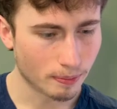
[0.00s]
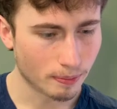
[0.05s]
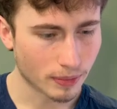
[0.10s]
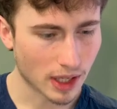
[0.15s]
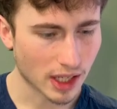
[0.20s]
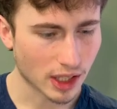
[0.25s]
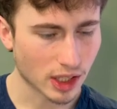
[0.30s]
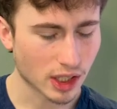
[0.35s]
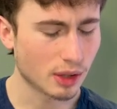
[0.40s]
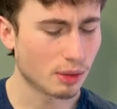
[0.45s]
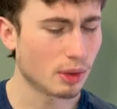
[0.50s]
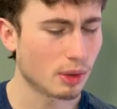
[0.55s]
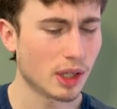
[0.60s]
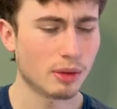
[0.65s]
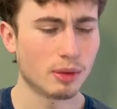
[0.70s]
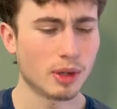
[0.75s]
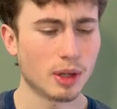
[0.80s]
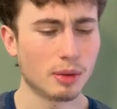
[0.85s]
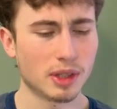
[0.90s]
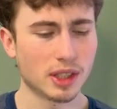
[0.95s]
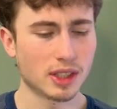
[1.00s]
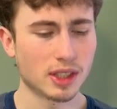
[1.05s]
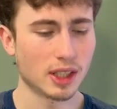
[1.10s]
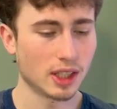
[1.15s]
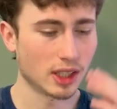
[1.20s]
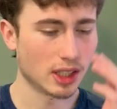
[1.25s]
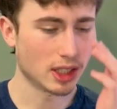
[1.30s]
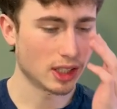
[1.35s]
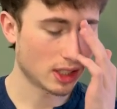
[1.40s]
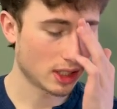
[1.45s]
actually, wait, what am I
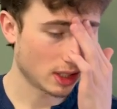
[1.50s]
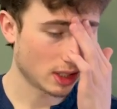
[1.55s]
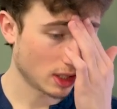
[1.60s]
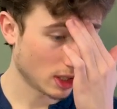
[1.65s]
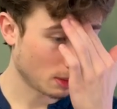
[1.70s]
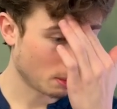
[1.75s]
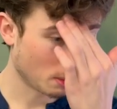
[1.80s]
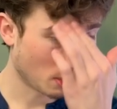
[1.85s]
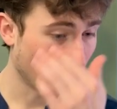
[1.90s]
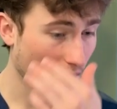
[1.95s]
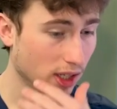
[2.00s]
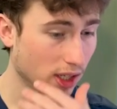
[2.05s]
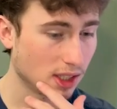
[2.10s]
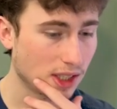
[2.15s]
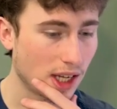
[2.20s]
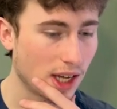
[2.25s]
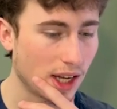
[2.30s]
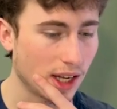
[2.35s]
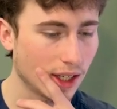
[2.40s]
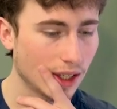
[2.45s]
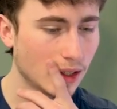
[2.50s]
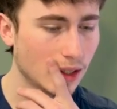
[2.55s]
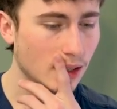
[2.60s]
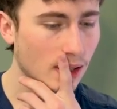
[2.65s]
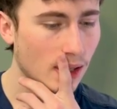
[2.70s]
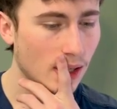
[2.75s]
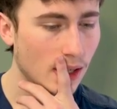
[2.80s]
saying? This pawn is hanging.